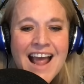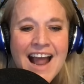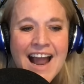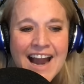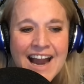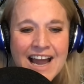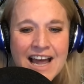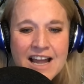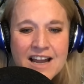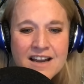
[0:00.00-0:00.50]

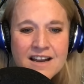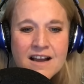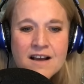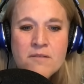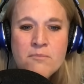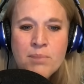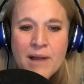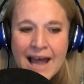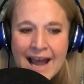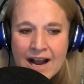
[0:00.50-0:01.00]
And
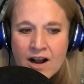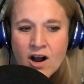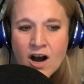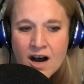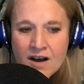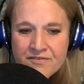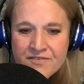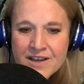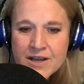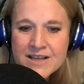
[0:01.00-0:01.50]
black
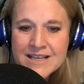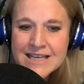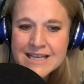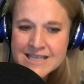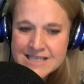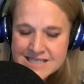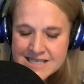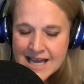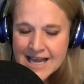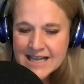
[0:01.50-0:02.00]
coffee
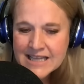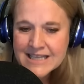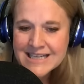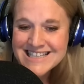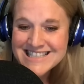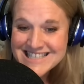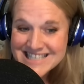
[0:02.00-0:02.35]
is likely to